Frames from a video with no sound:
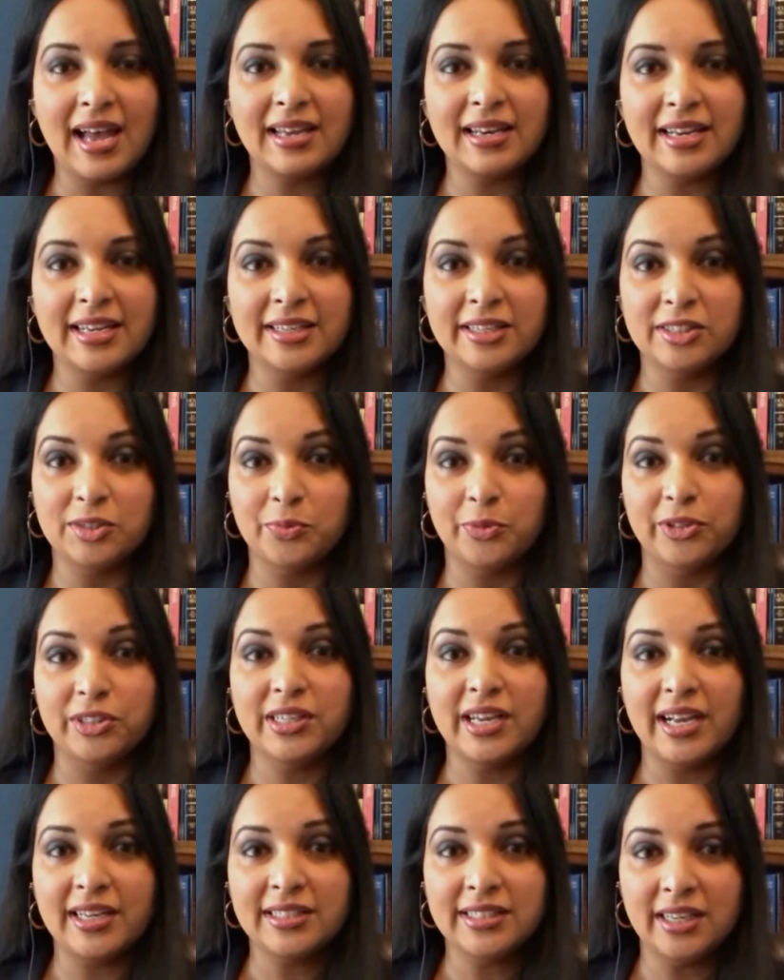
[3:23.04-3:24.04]
that is
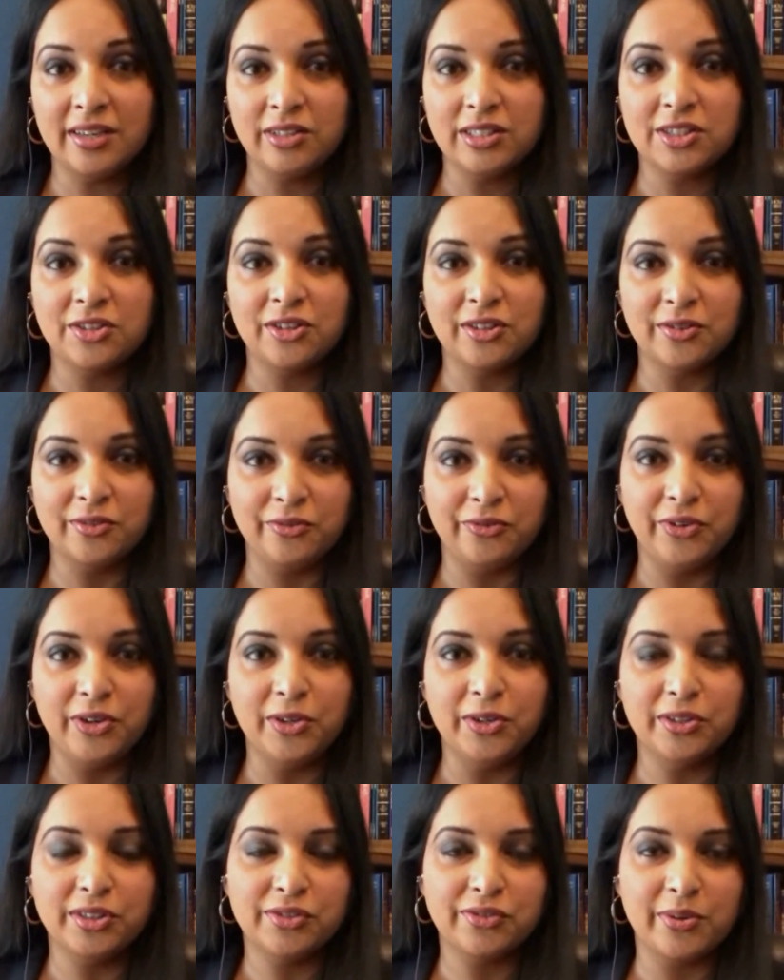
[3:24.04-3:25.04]
protecting certain
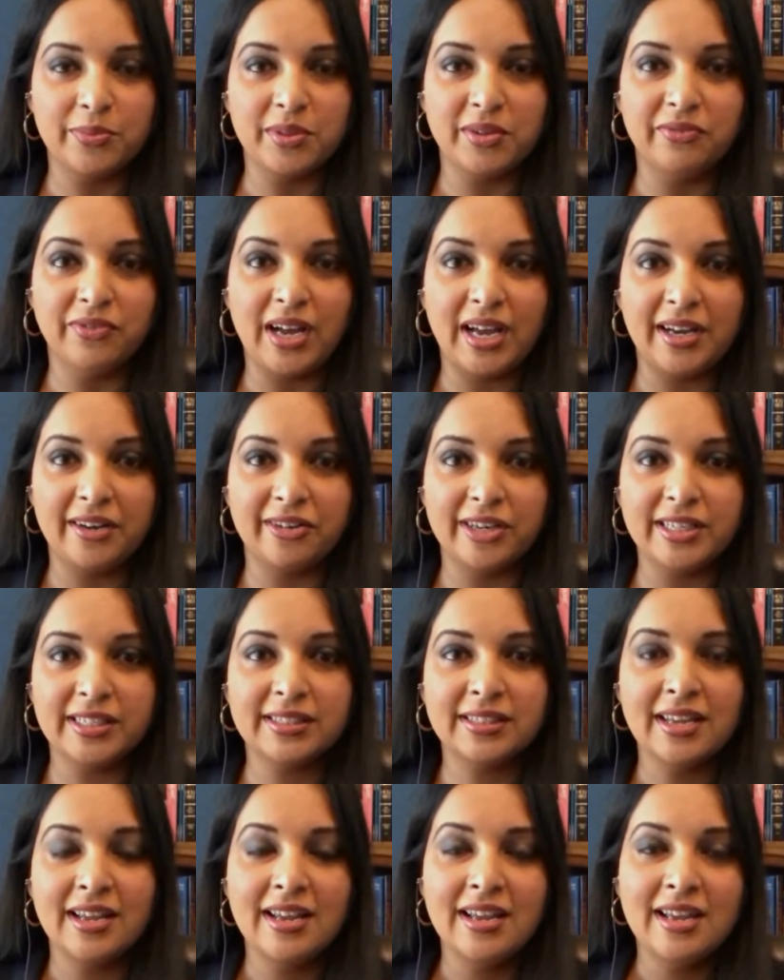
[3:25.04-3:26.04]
folks from the
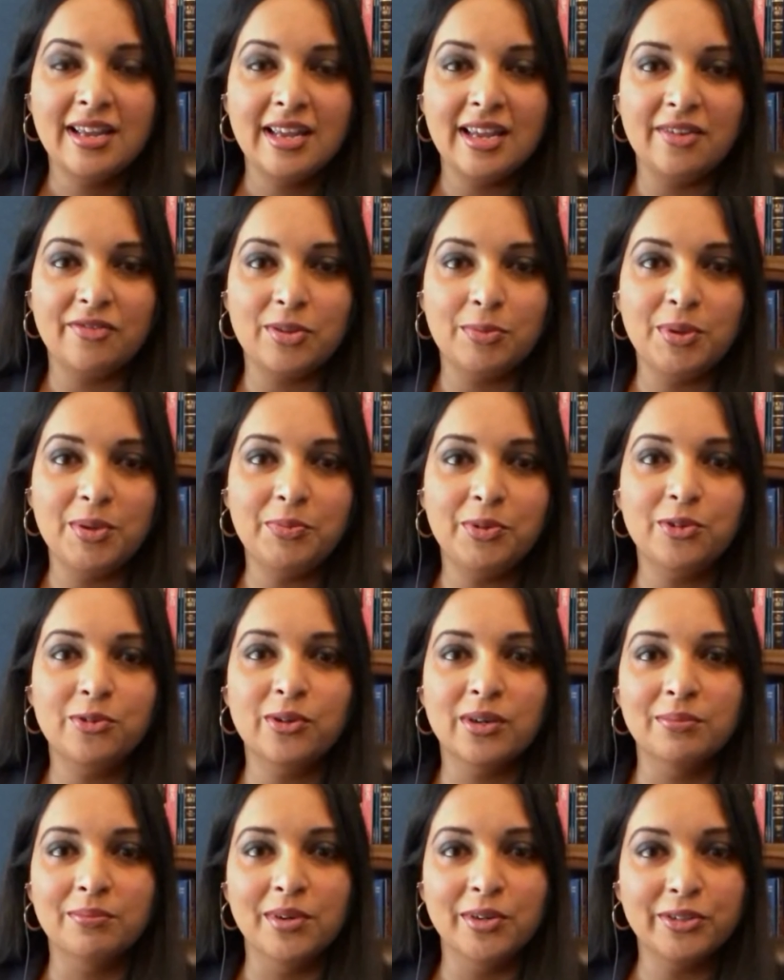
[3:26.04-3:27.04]
virus, if the people
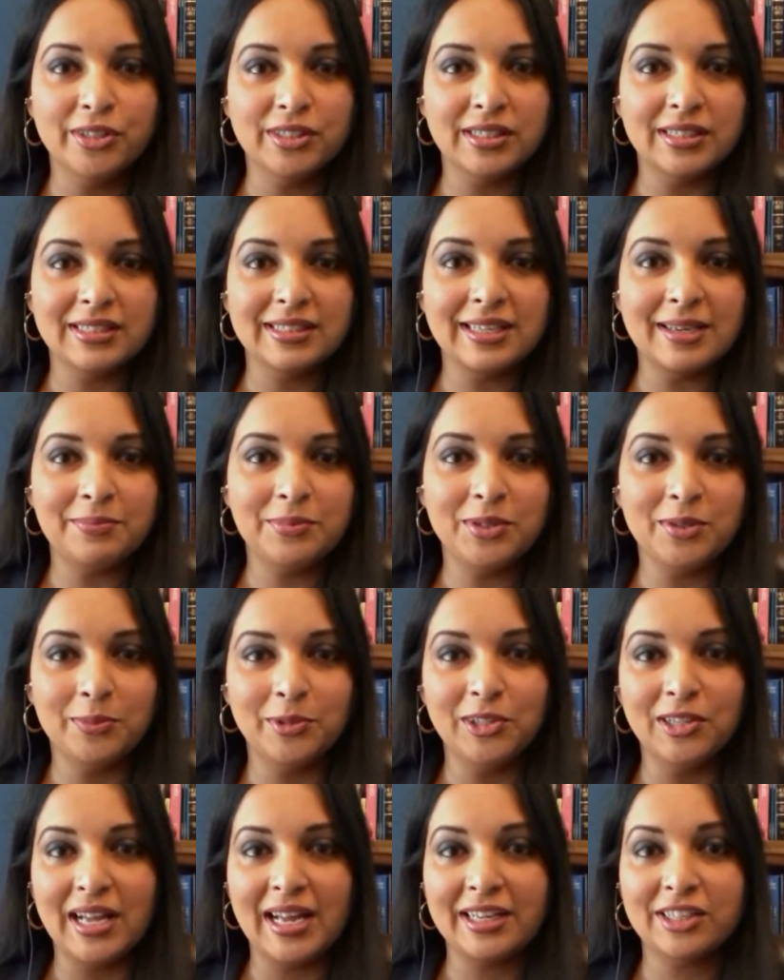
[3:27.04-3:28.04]
who are most
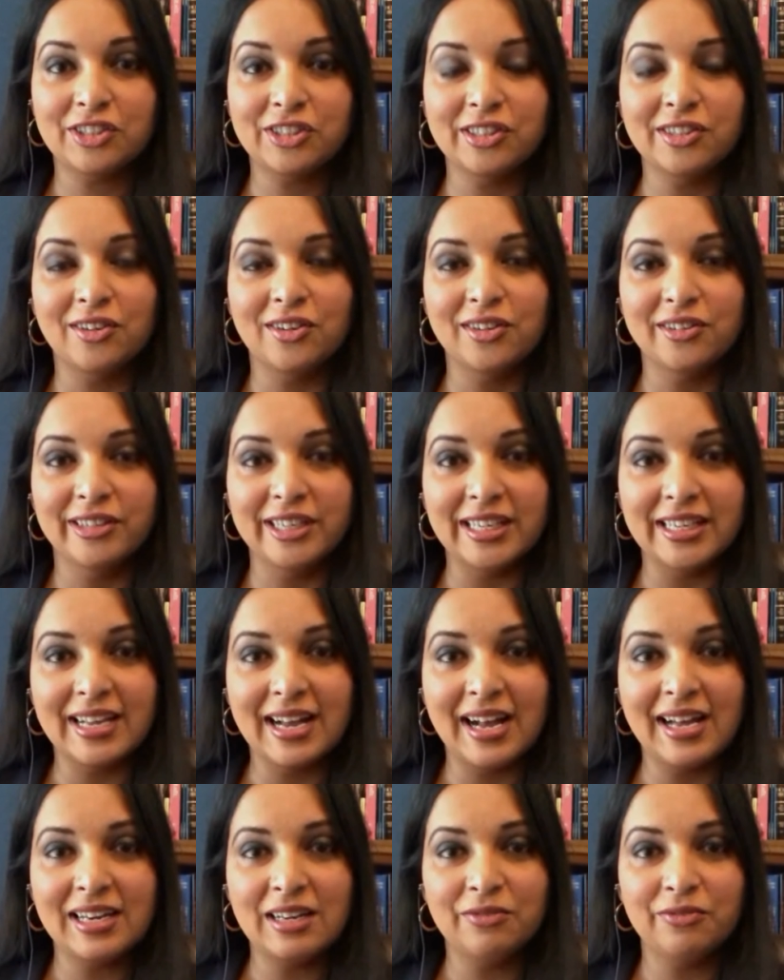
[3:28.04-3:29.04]
susceptible actually already
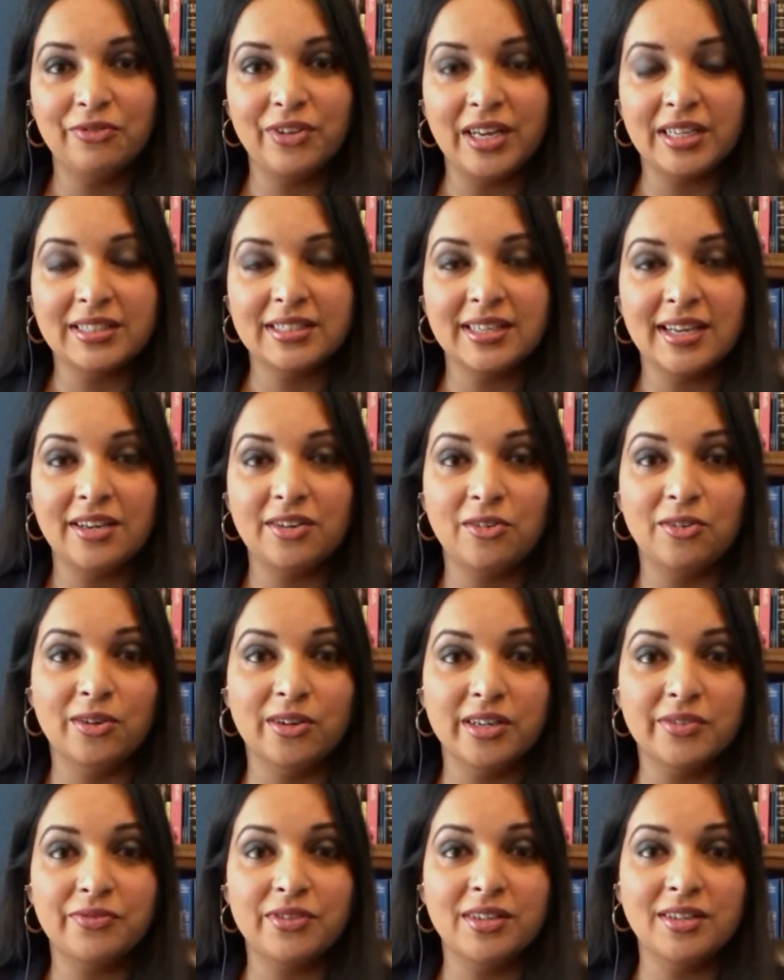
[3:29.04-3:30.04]
got infected,
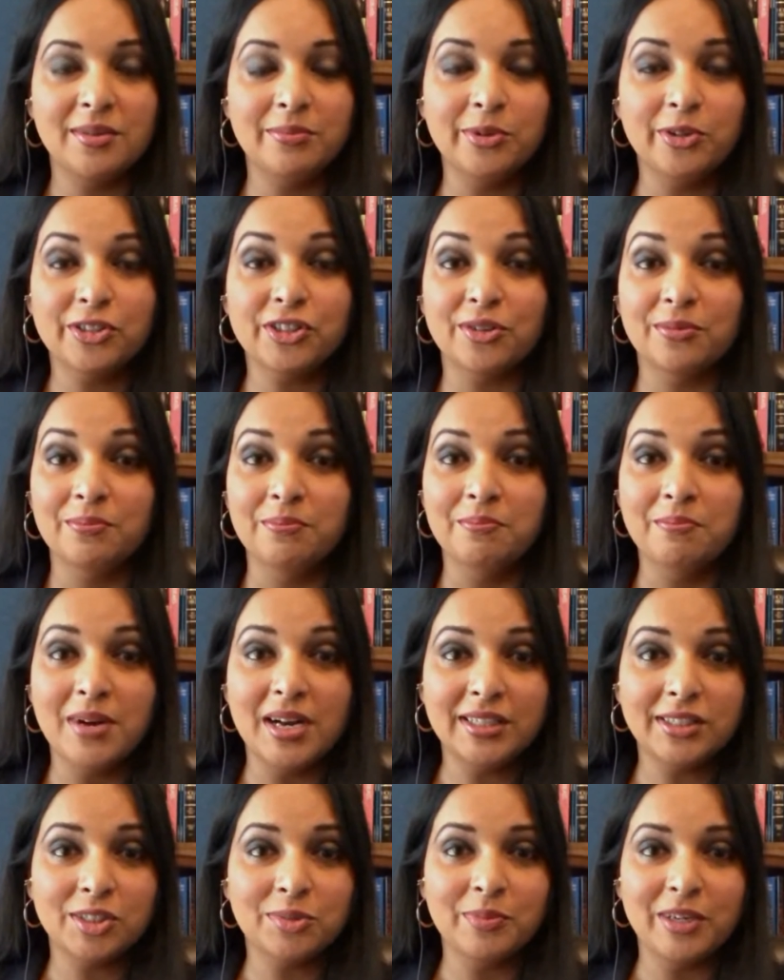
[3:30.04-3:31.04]
or if the numbers are
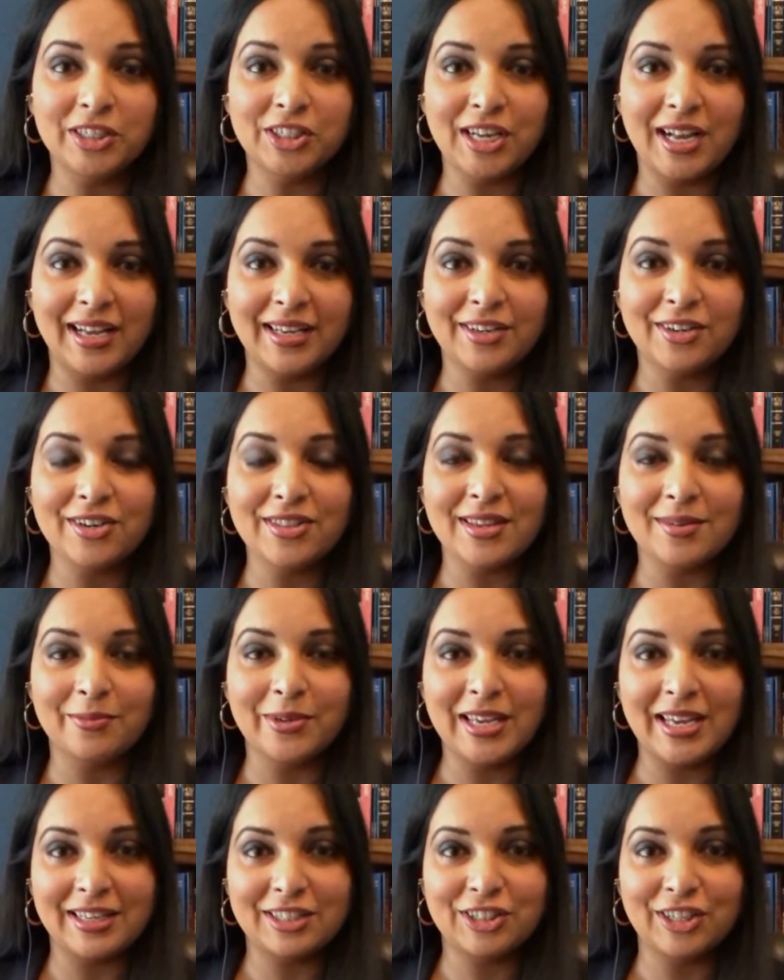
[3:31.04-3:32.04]
much, much higher than
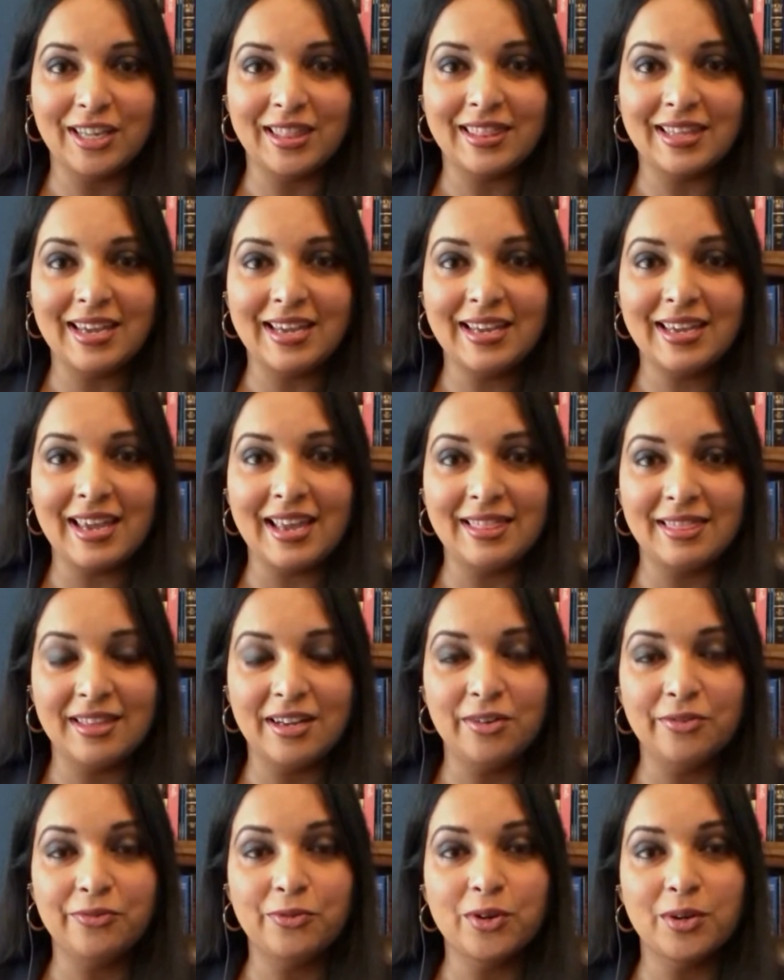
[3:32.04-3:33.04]
we actually think, and
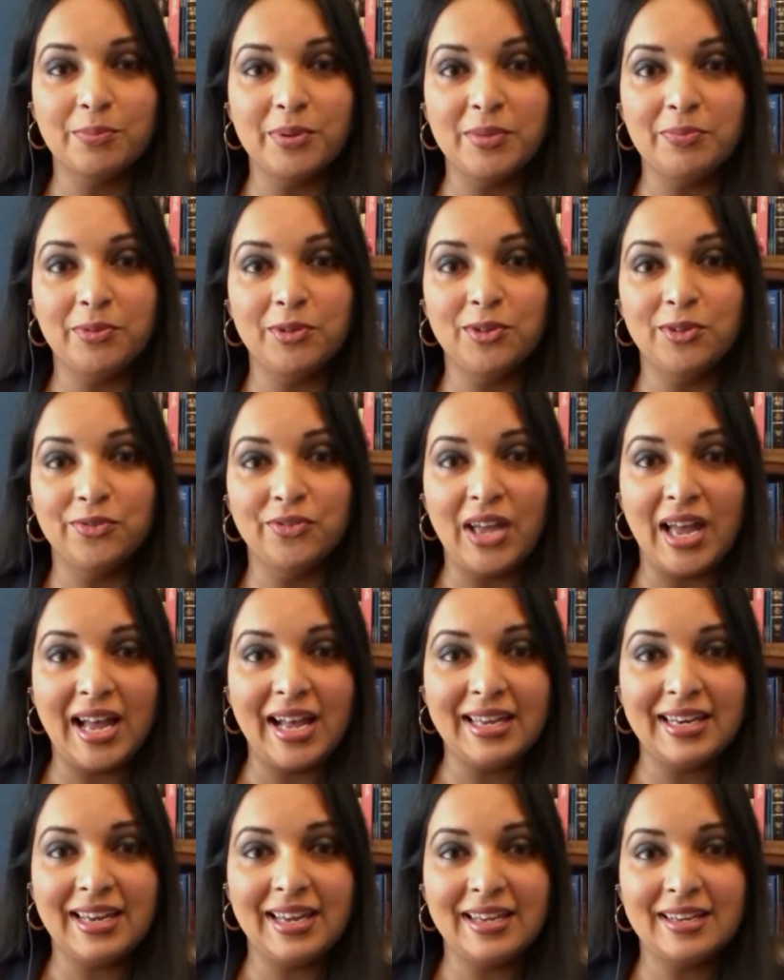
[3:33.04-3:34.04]
therefore people who've
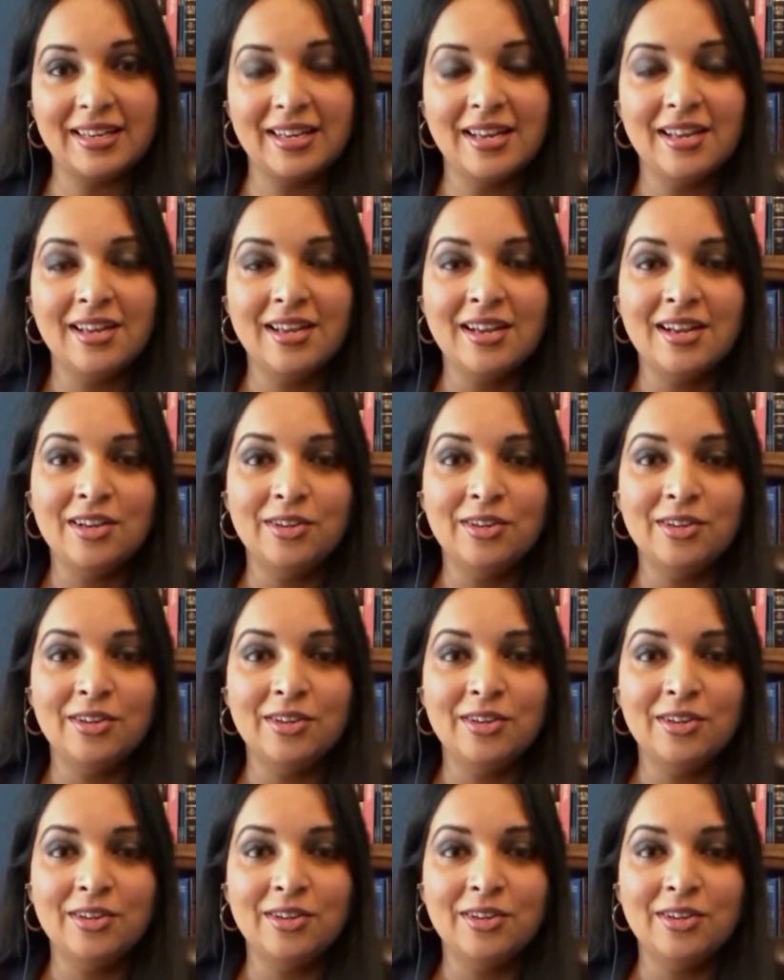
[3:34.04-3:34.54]
had it